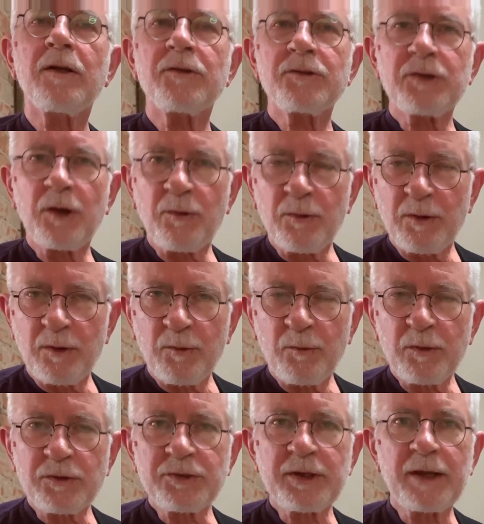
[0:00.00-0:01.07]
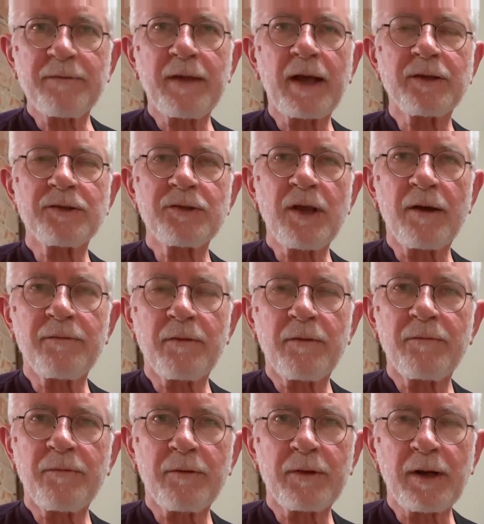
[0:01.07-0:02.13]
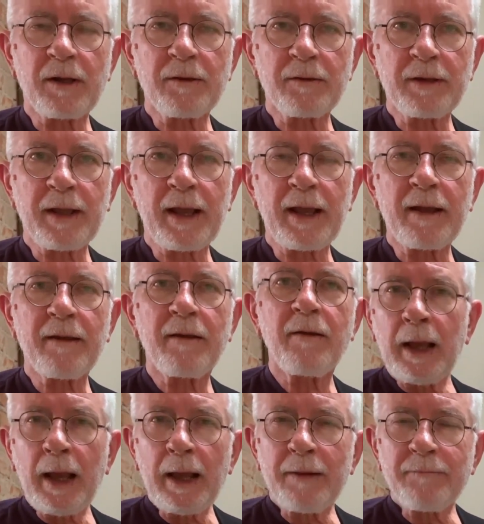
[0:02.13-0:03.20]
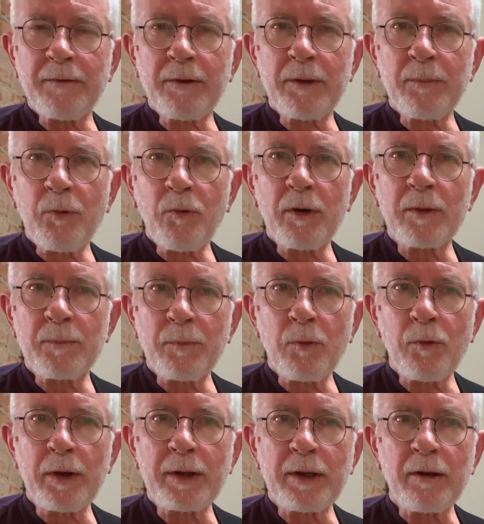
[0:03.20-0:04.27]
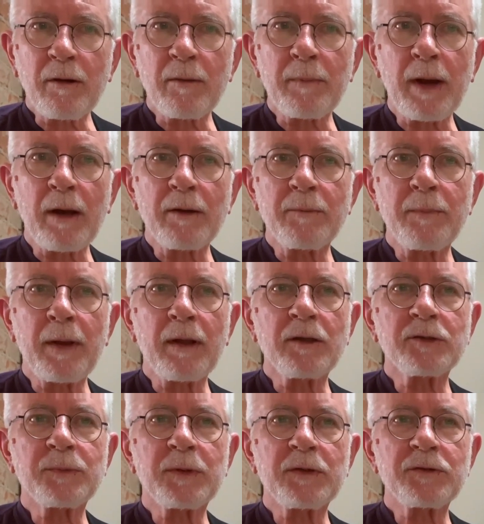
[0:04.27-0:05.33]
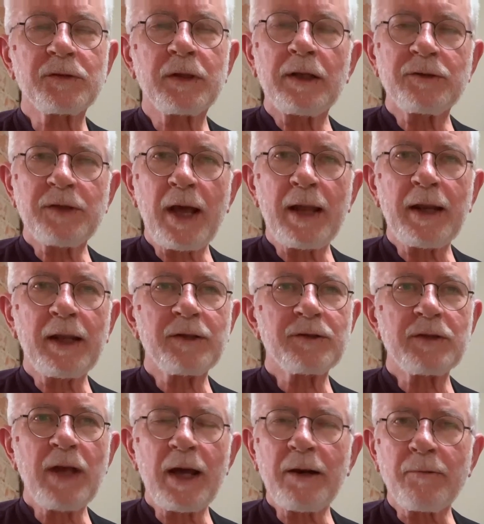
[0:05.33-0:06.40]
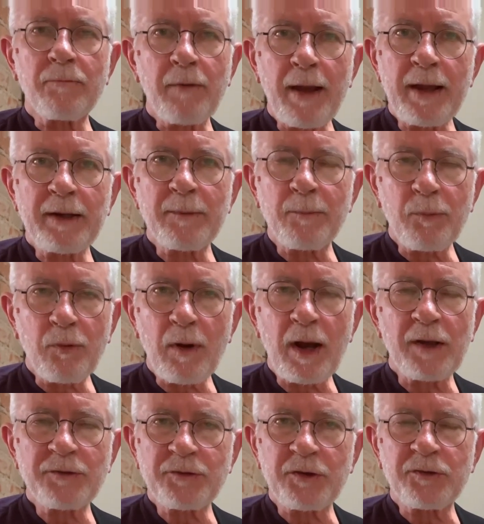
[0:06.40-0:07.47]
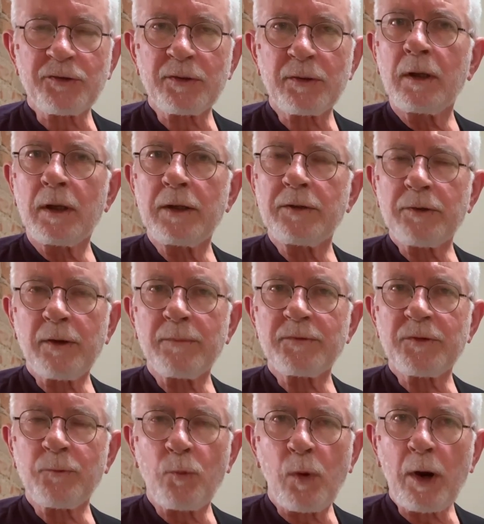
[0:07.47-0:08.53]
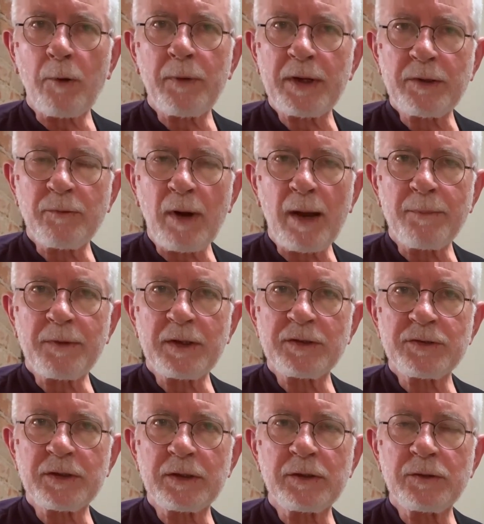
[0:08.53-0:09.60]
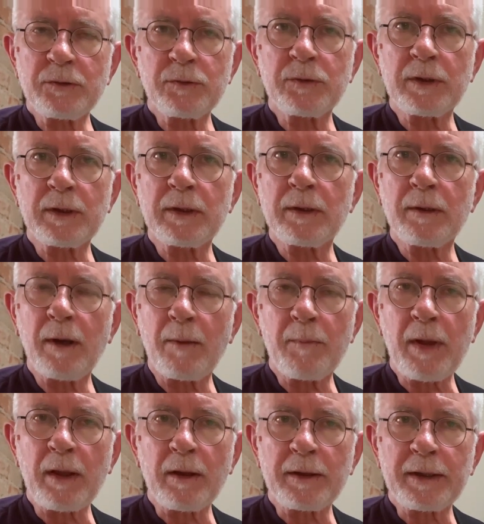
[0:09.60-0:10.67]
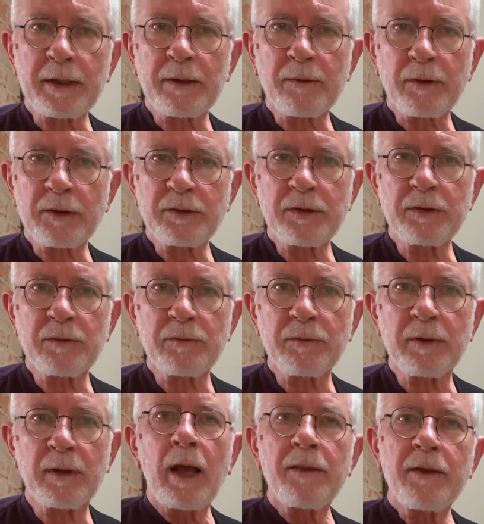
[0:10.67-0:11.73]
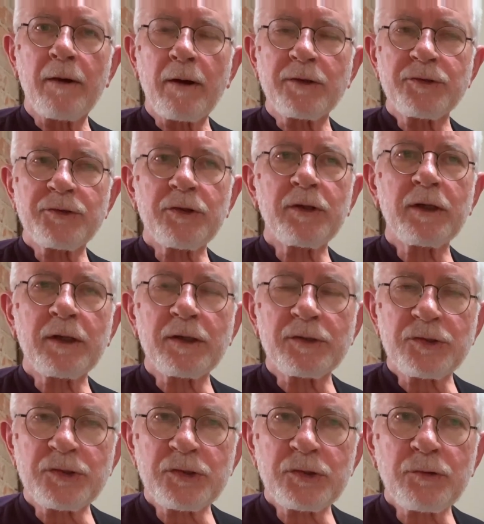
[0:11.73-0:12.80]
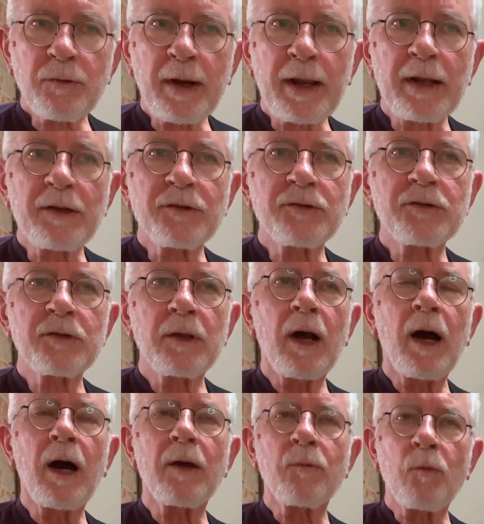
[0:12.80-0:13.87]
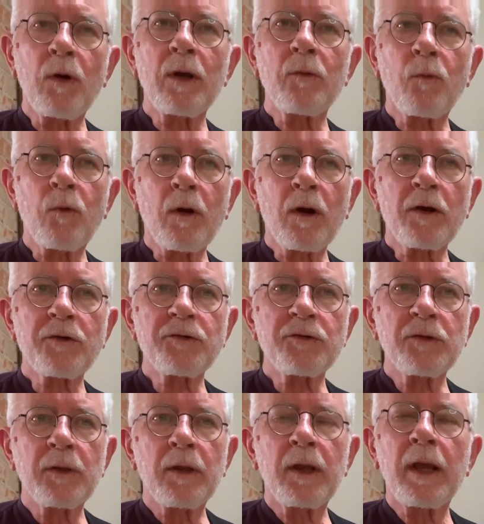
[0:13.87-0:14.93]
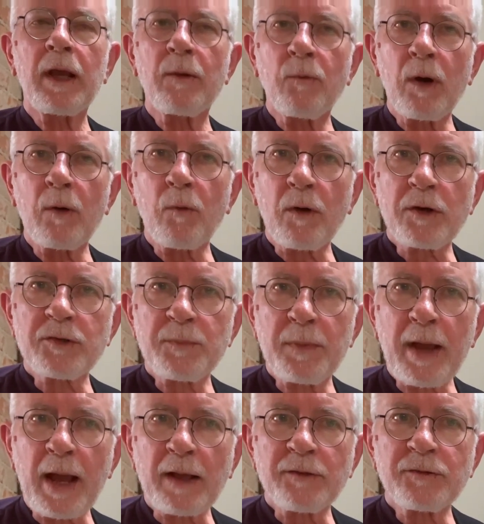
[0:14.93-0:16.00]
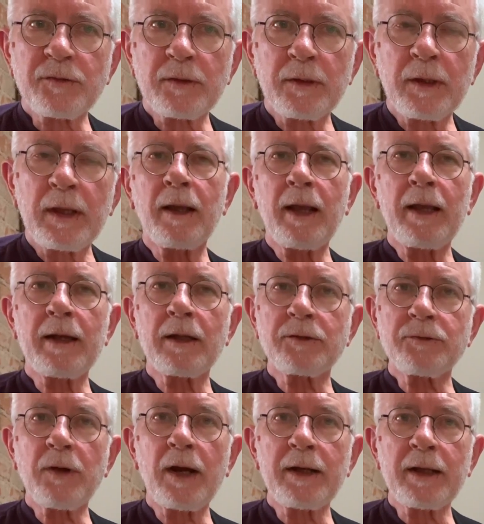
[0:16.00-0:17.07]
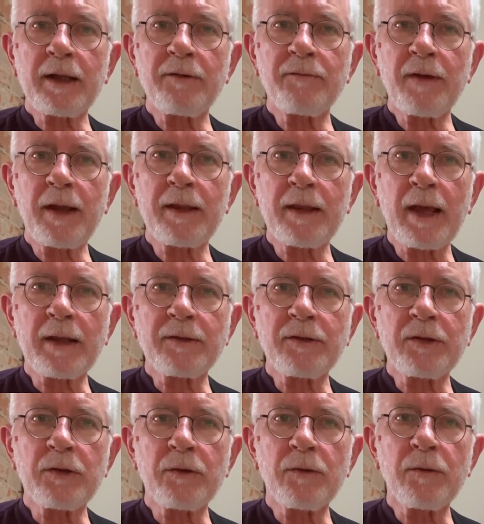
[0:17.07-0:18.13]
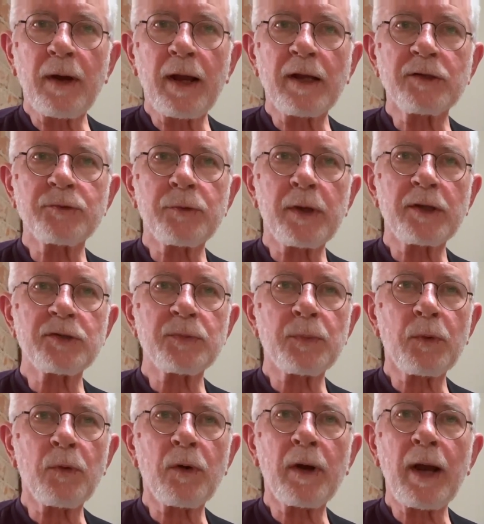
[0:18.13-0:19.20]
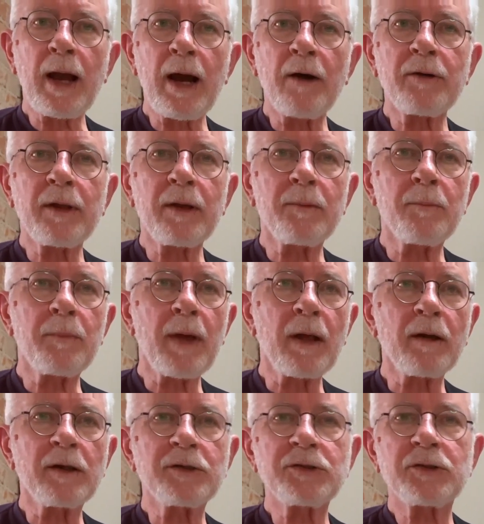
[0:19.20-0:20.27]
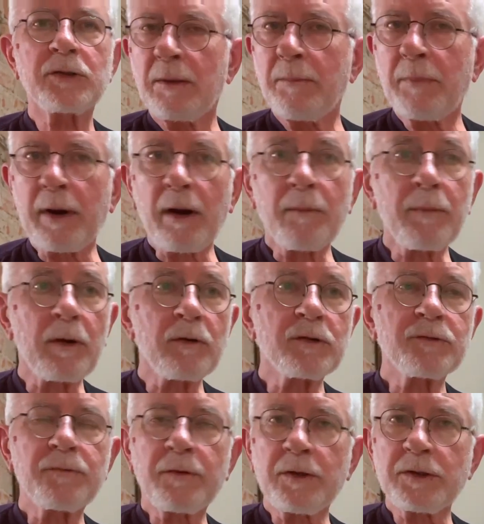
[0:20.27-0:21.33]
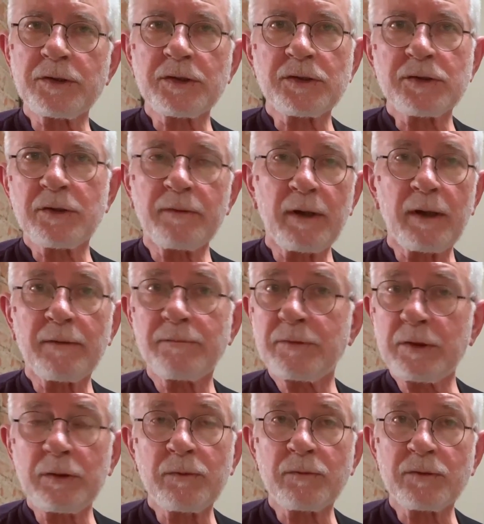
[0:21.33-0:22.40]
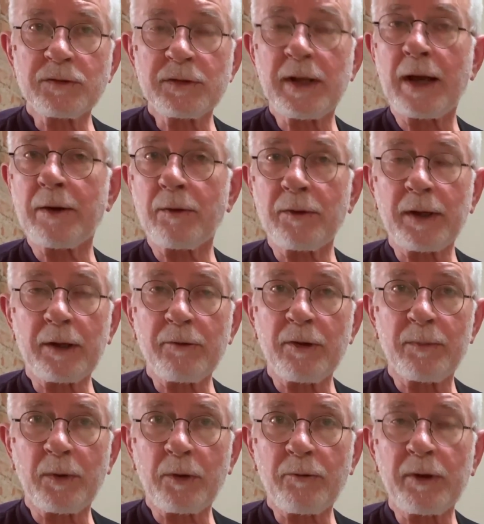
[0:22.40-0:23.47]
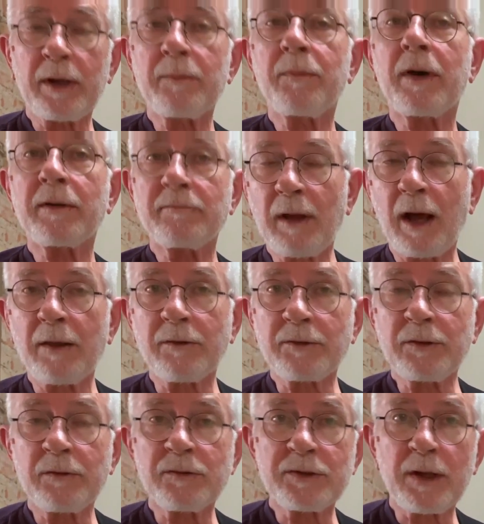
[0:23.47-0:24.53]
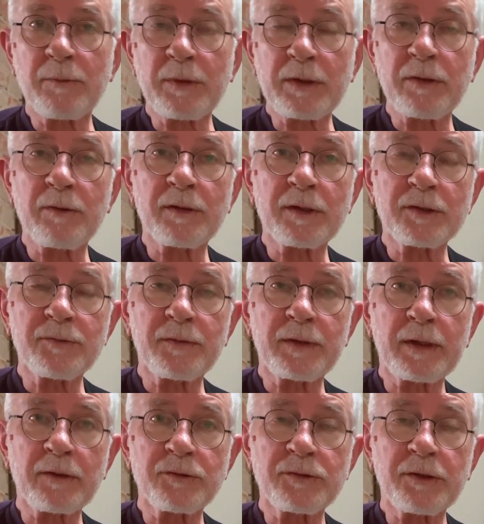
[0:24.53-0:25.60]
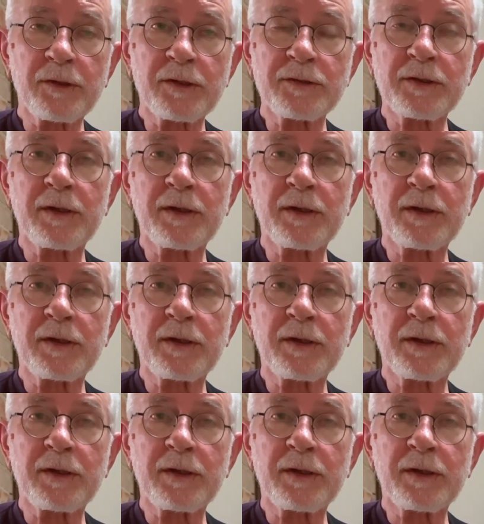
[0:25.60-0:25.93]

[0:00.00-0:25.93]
So we'll save that stuff for another day. And a very important point here about embellishments is that it's not a random process in terms of where we drop these into a melody or a tune. There are certain constraints on what works and what works best. And I'll try to convey that to you as we explore how to embellish bare bones versions of tunes, not only in Cripple Creek, but other tunes that we do in this video series.